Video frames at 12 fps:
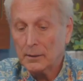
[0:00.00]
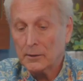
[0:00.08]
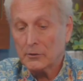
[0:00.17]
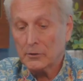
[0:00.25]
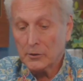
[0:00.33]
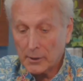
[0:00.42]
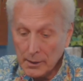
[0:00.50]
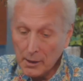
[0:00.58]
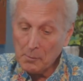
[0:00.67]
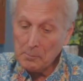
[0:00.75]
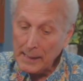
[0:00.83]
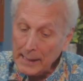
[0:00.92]
to look at our
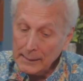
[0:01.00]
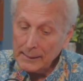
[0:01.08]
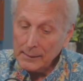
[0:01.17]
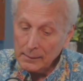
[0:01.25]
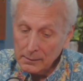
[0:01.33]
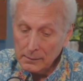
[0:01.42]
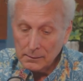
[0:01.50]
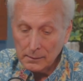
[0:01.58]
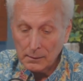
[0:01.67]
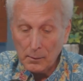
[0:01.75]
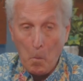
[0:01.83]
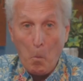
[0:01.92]
ballot
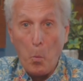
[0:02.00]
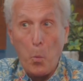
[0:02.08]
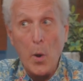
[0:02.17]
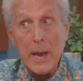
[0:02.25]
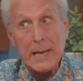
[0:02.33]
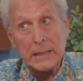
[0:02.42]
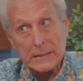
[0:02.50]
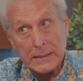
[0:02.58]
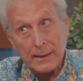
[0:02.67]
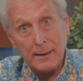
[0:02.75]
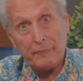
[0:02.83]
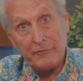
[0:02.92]
weeks in
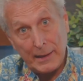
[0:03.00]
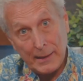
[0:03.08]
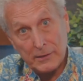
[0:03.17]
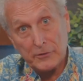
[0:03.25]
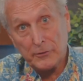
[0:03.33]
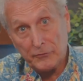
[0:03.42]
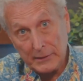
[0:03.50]
advance of